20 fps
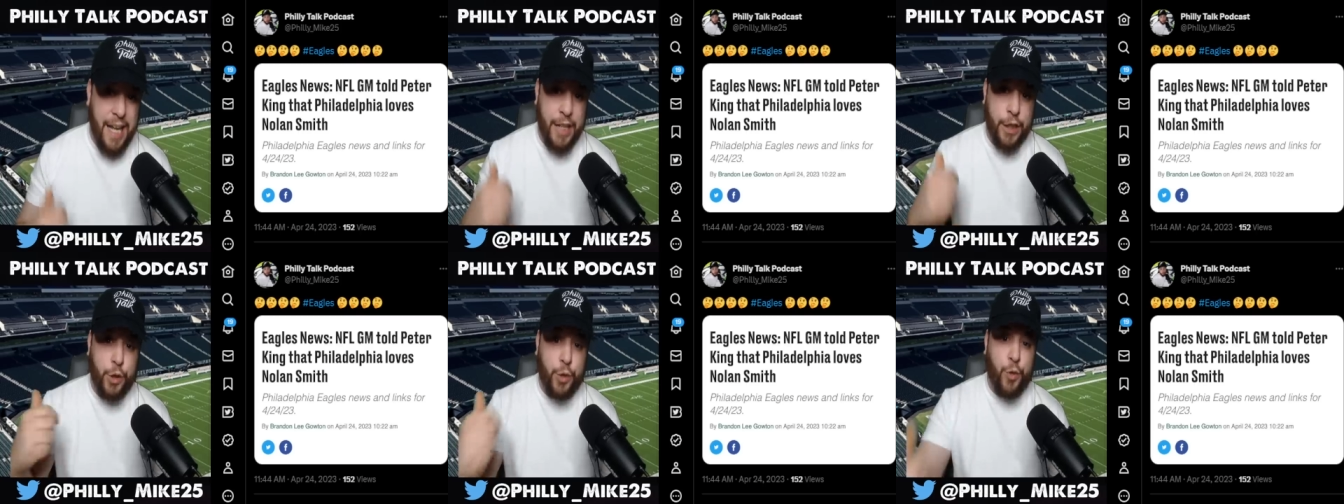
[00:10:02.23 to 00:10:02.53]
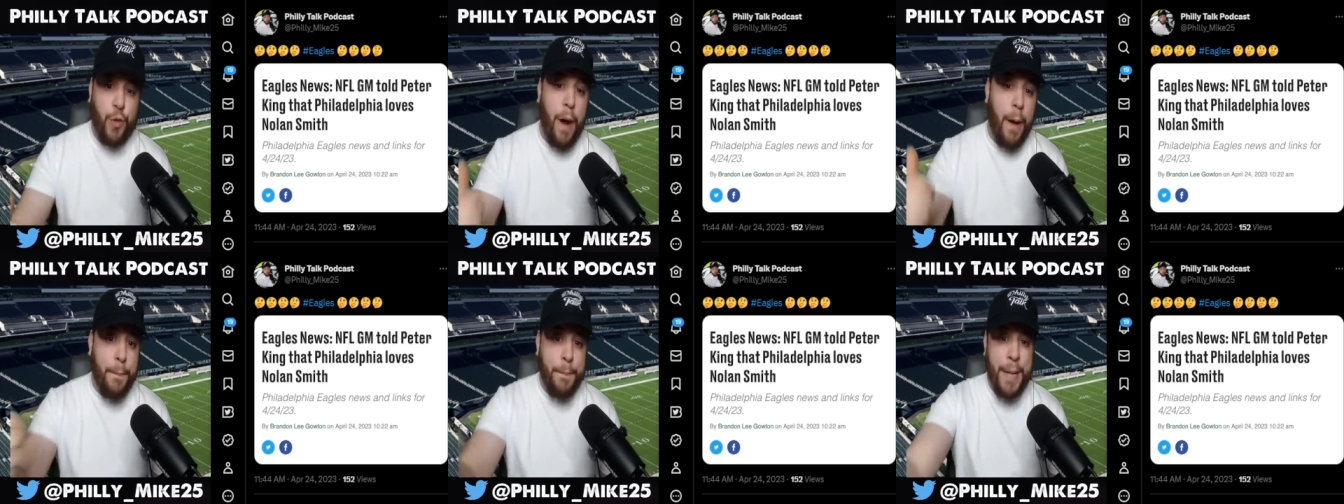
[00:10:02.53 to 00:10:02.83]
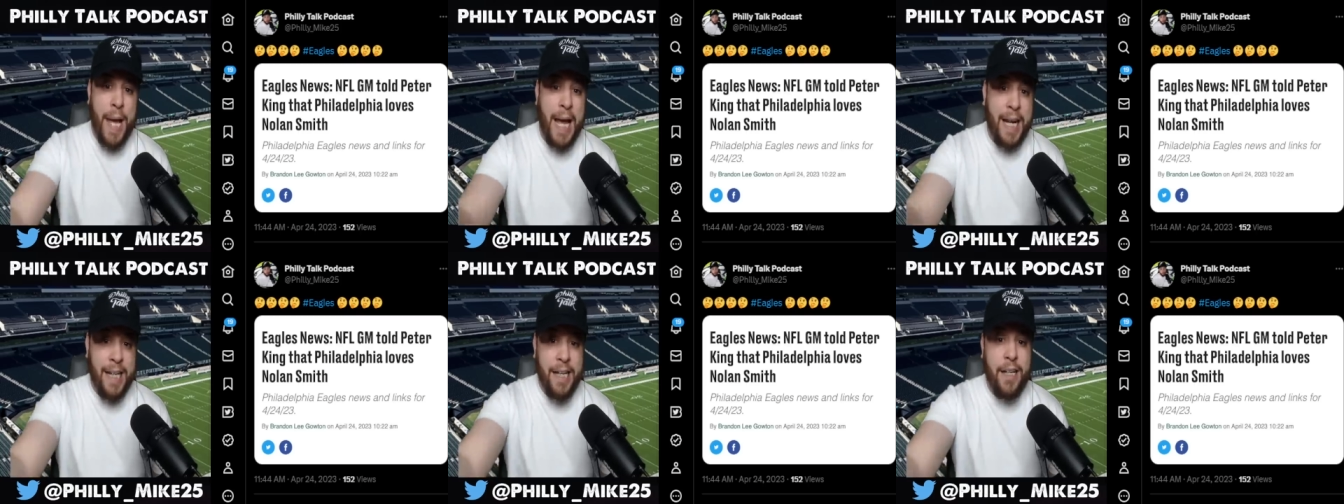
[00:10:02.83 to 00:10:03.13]
drop
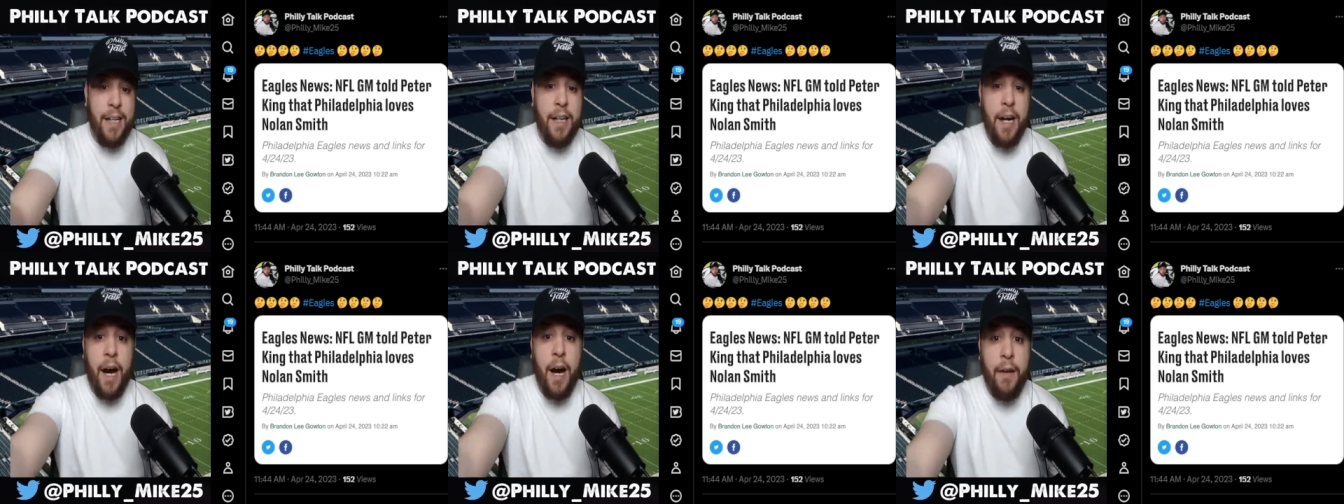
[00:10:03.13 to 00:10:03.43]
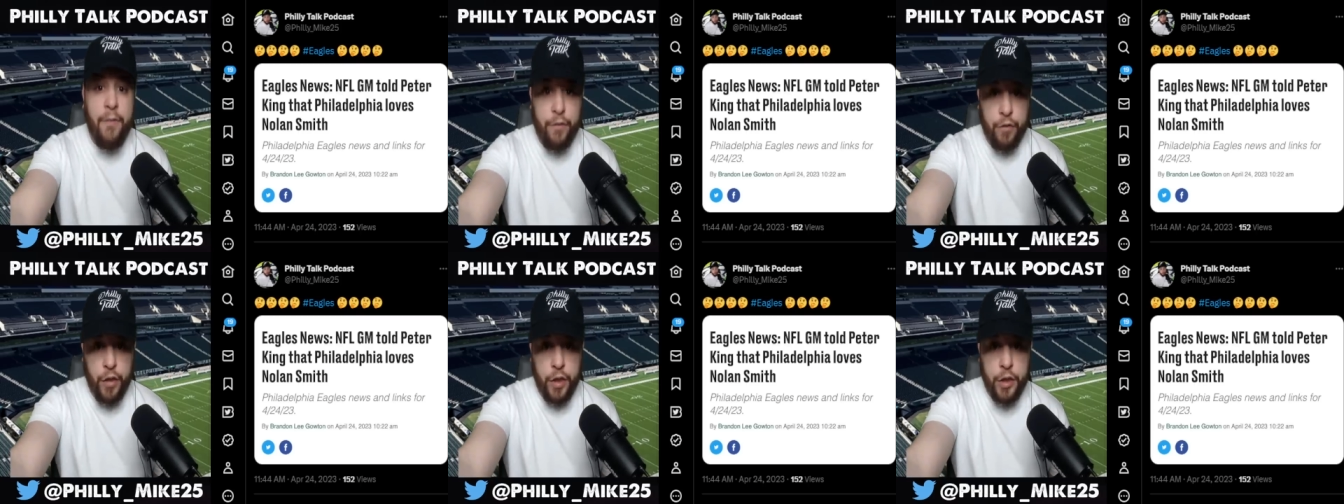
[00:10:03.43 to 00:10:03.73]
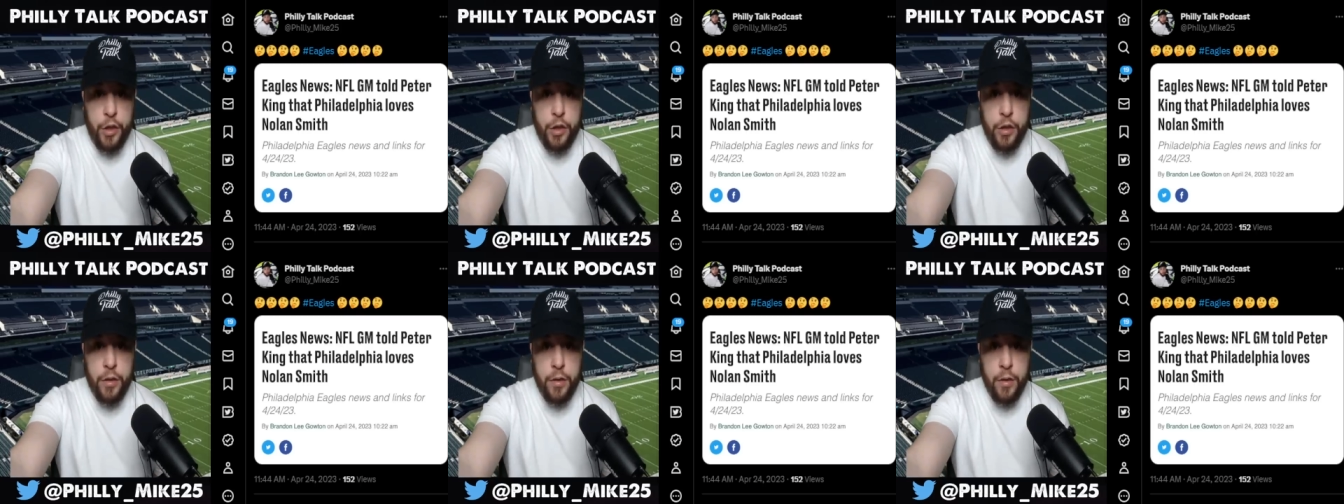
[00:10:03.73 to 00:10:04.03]
back in
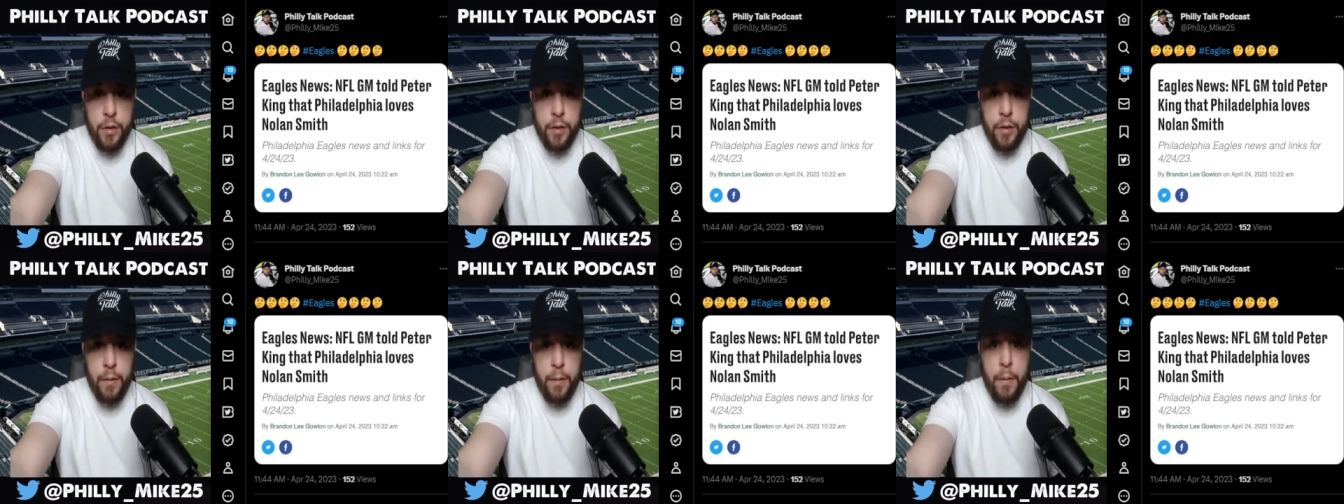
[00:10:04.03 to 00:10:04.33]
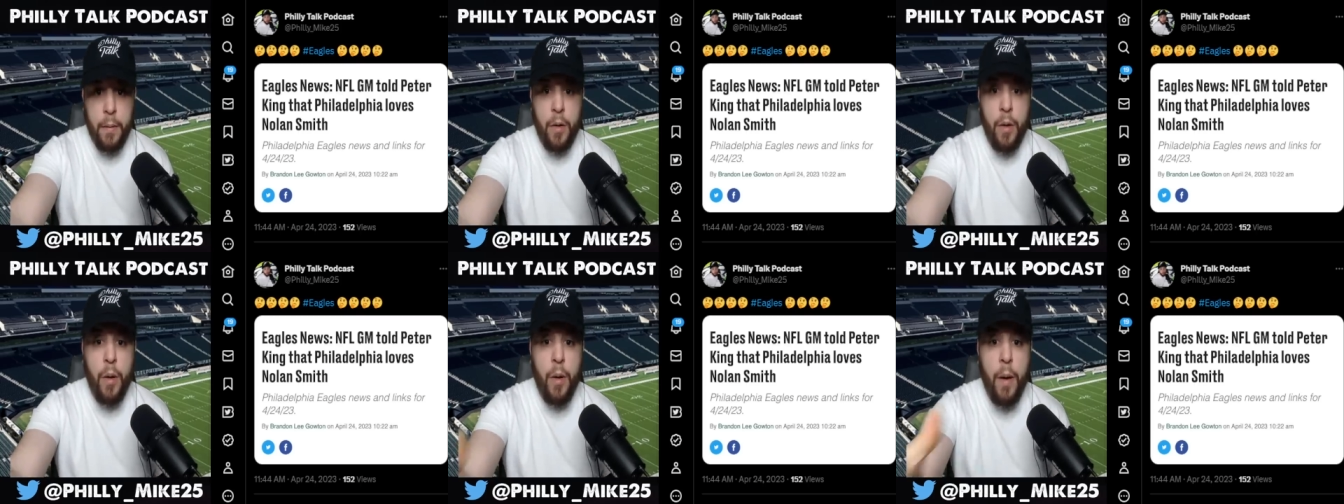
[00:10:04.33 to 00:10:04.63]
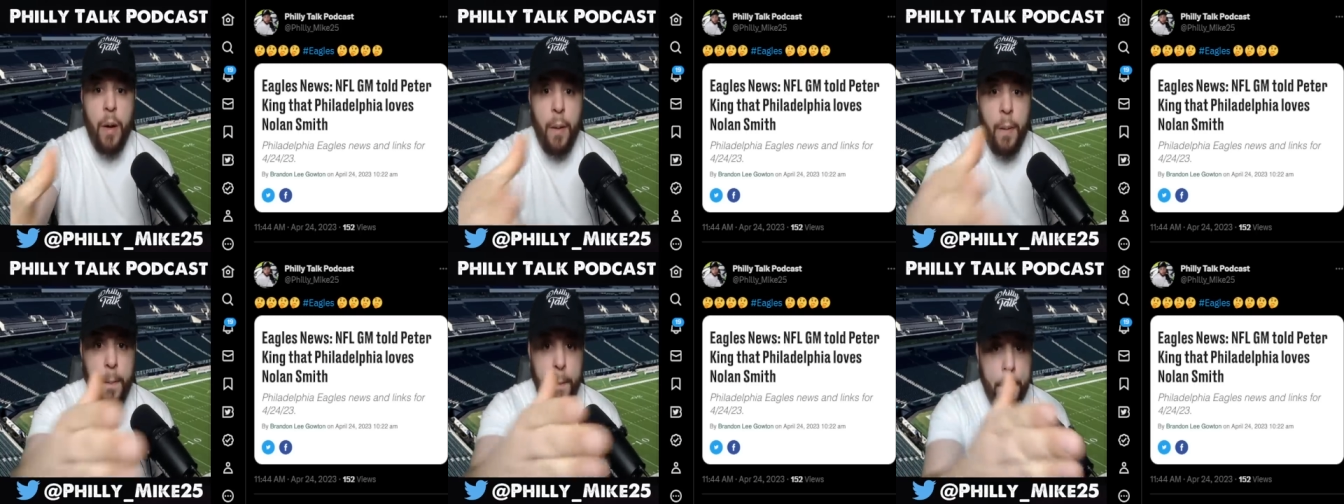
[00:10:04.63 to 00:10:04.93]
coverage
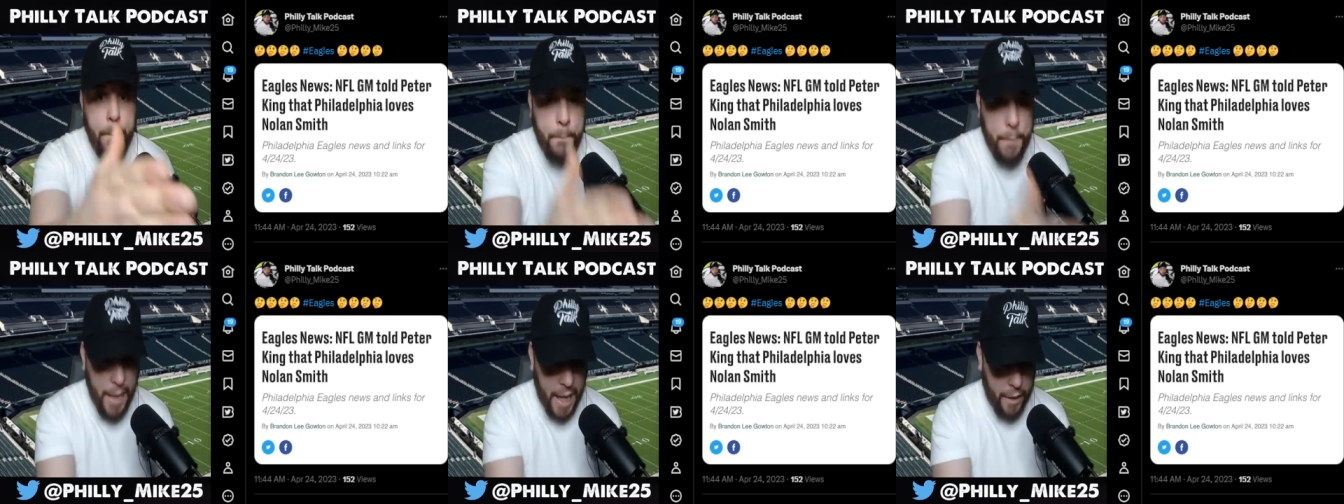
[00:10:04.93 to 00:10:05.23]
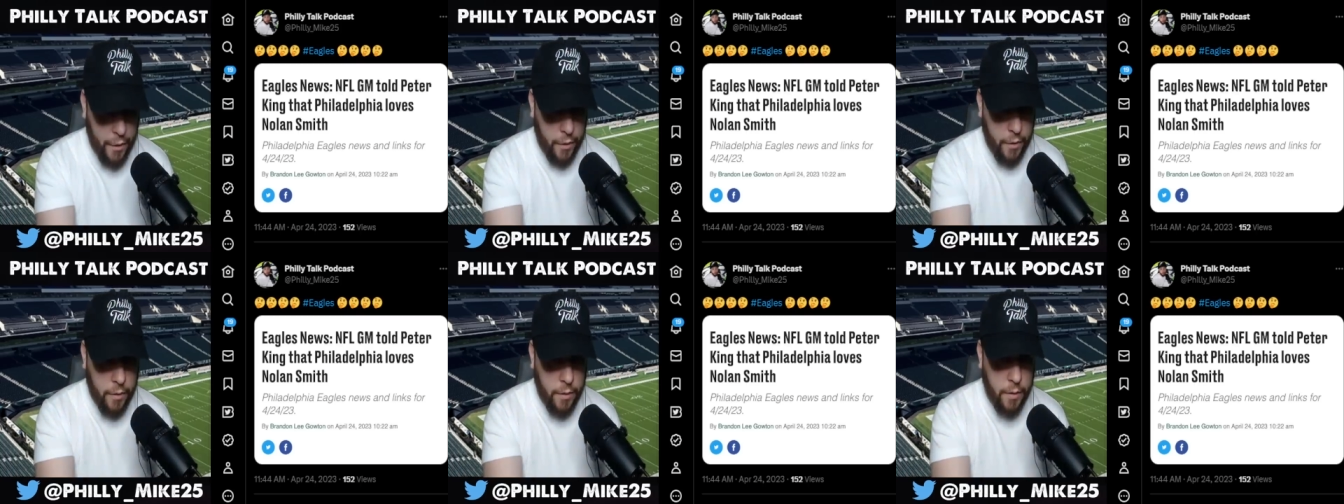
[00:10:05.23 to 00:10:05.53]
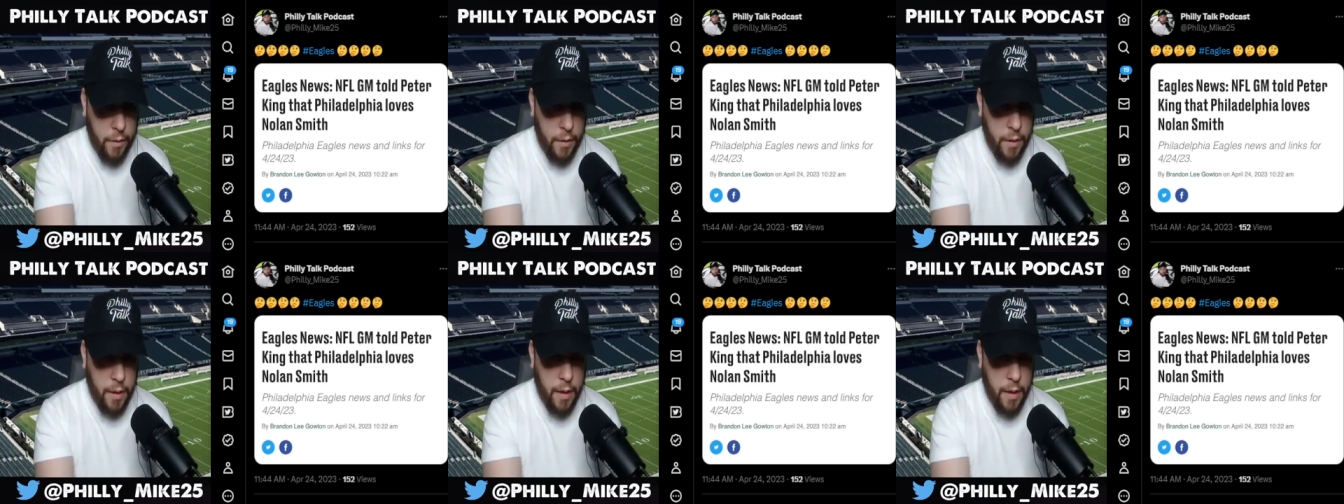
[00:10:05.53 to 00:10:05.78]
better.